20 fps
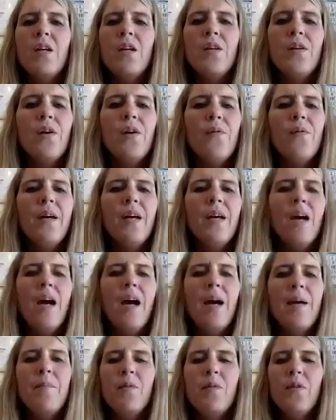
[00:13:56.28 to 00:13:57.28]
know what?
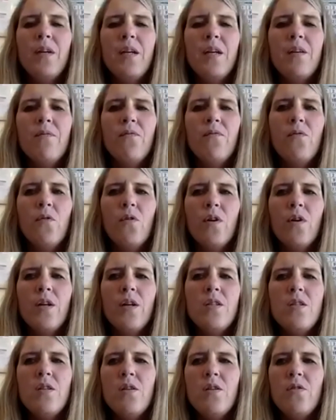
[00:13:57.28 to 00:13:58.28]
I'm looking forward
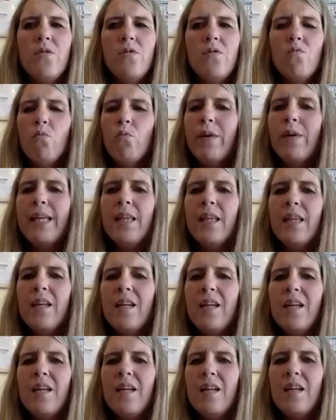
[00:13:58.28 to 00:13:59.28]
to
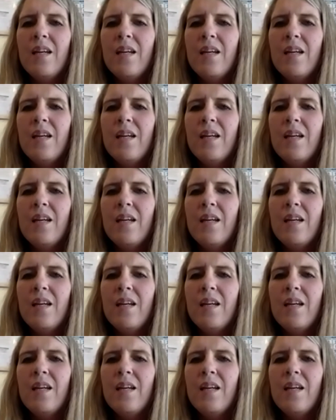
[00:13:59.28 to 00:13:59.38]
really